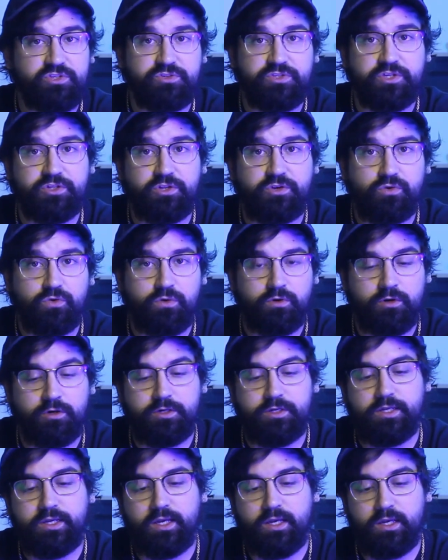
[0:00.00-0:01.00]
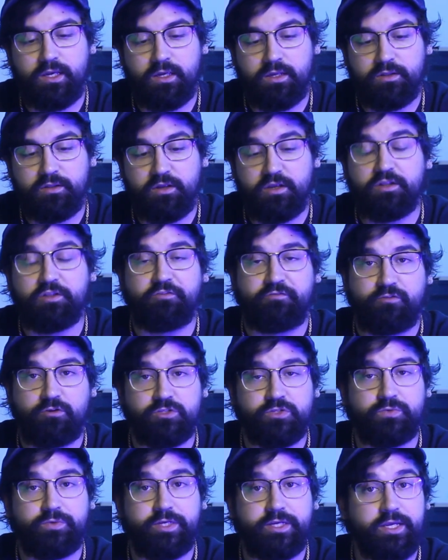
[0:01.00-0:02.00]
using the Nord and in the
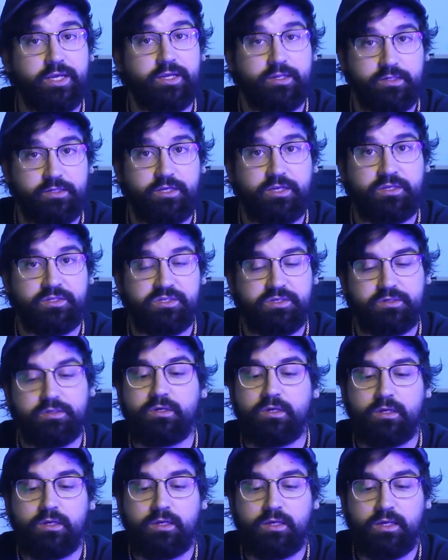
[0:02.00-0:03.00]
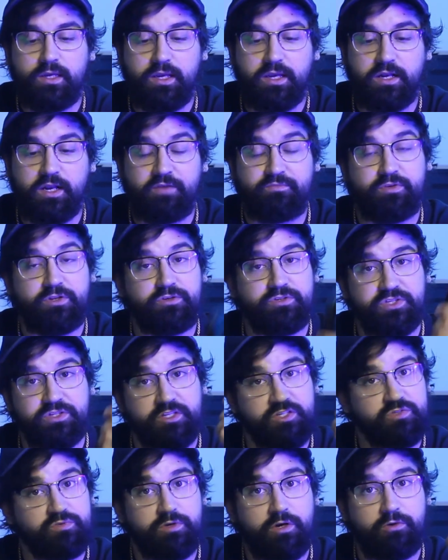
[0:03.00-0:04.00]
first week it leaked and I've been using
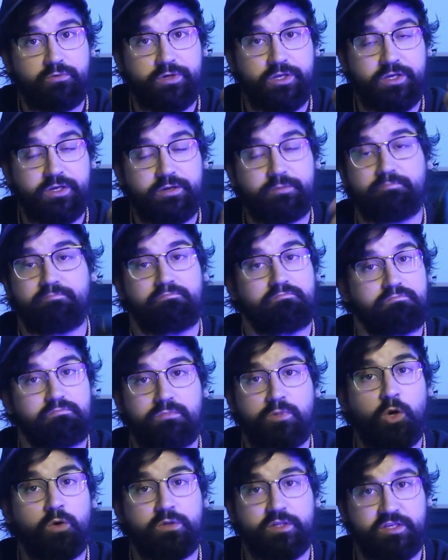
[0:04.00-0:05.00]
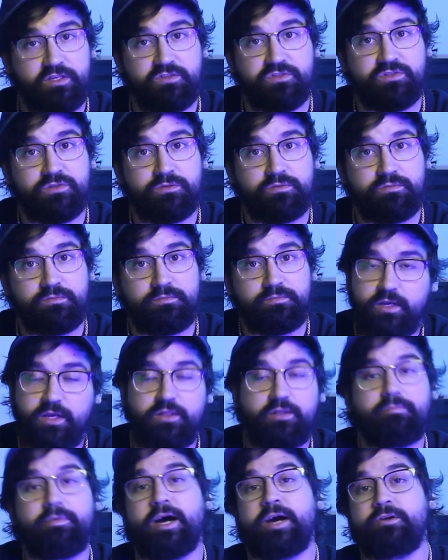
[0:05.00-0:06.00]
this one all week, no leaks.
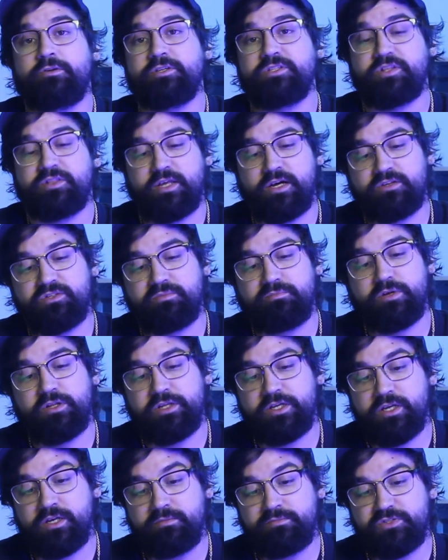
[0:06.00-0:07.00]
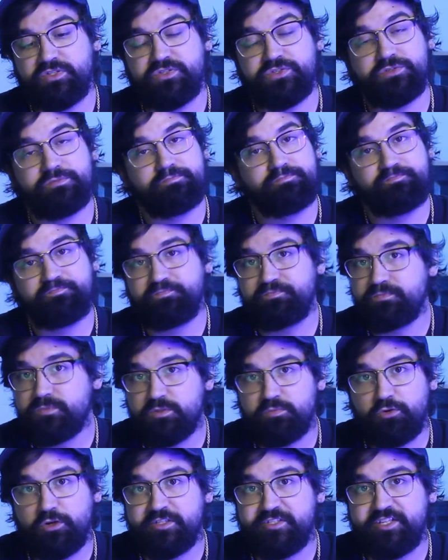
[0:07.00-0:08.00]
And the battery's 1000 milliamps,
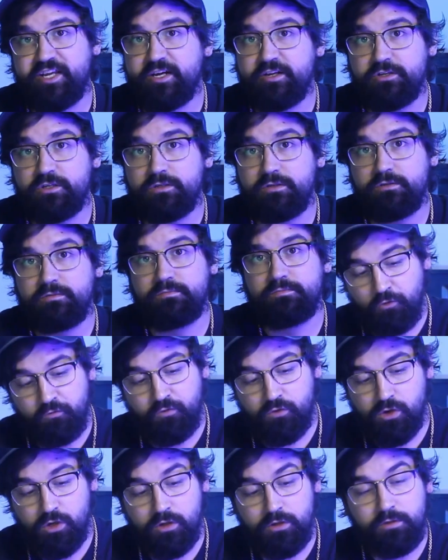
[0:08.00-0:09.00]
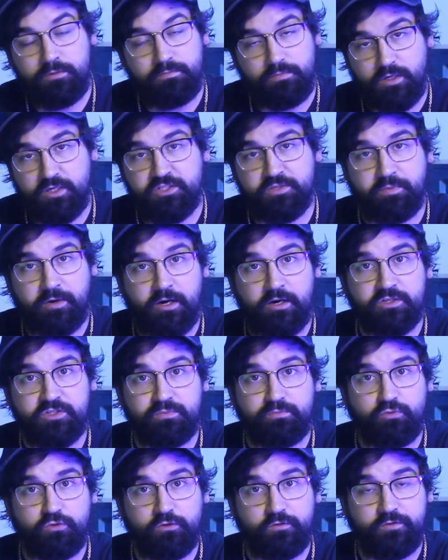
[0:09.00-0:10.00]
it's pretty standard. Overall, Aspire has
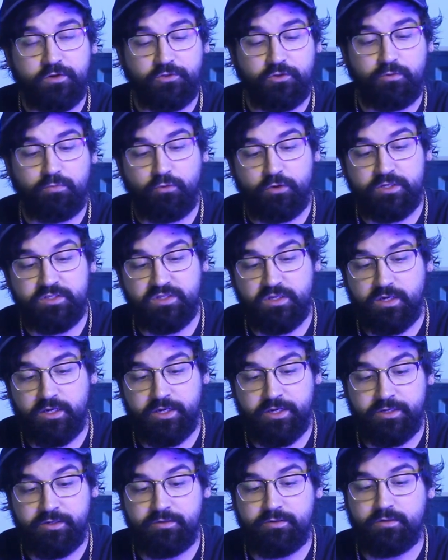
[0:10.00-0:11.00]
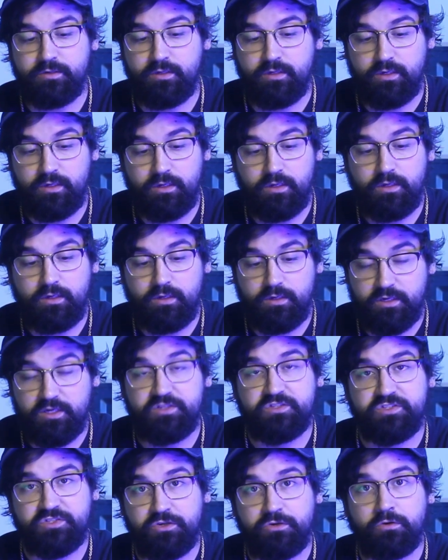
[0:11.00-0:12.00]
improved on their Breeze line
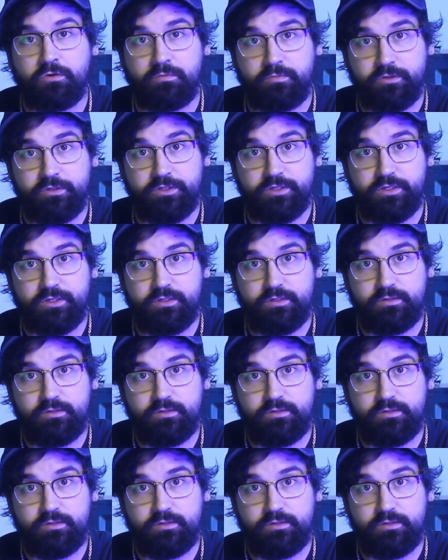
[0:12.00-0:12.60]
considerably.